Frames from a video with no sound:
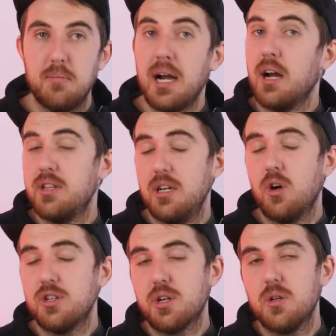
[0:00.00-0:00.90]
But now the
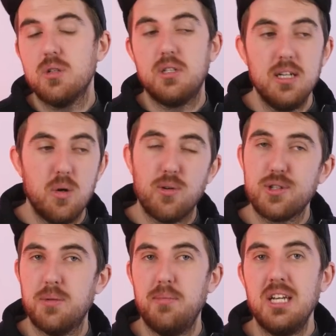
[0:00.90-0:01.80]
article did
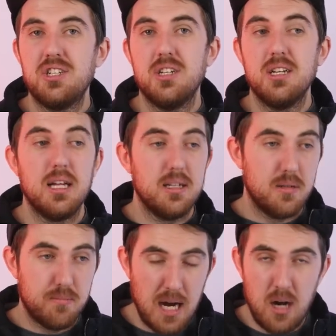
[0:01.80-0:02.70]
also mention
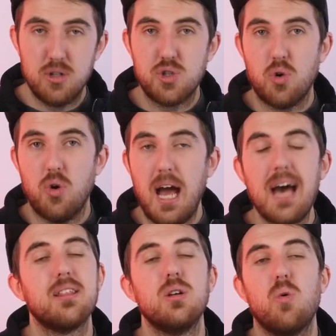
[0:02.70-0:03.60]
power draw
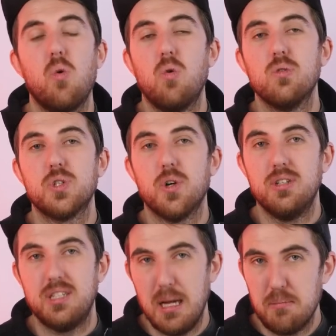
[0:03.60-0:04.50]
and then also
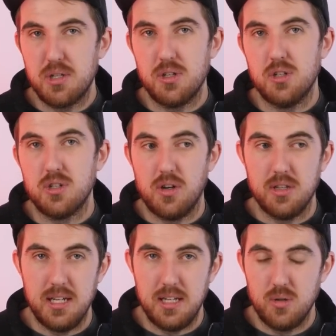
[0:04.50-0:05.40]
temperatures
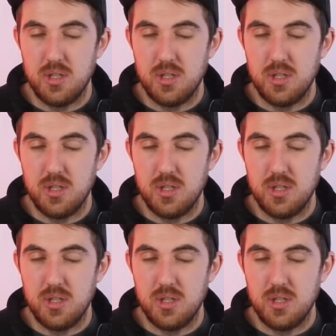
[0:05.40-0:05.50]
on the new